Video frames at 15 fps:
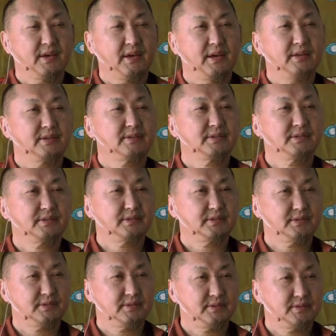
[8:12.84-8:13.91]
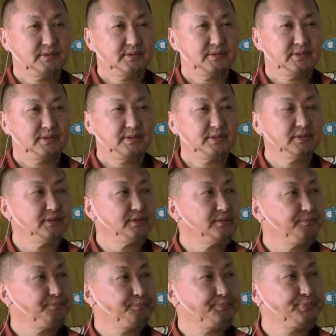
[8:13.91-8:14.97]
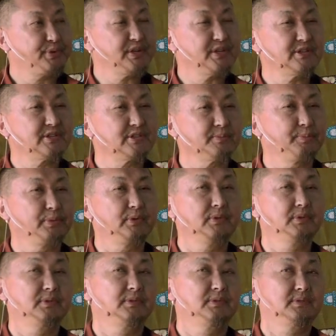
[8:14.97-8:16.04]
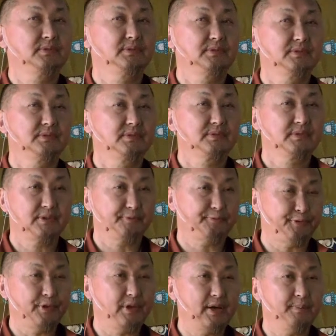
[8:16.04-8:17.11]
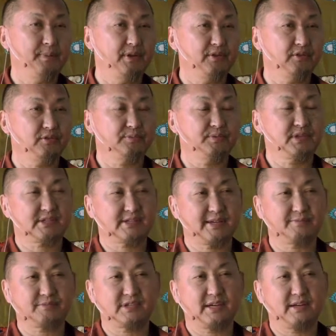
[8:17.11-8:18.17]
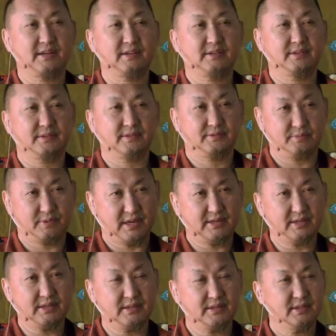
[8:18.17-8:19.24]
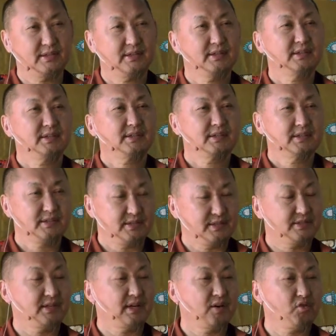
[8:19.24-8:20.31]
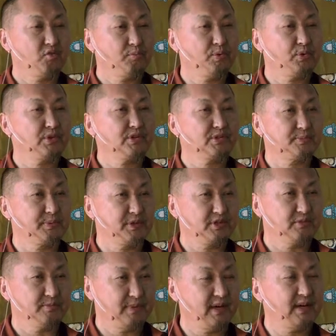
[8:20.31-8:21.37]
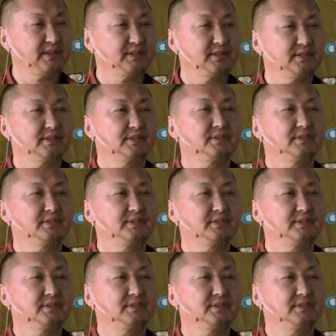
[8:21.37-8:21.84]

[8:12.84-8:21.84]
And the principle, the phenomena of the samsara nirvana, it is our body, speech, mind.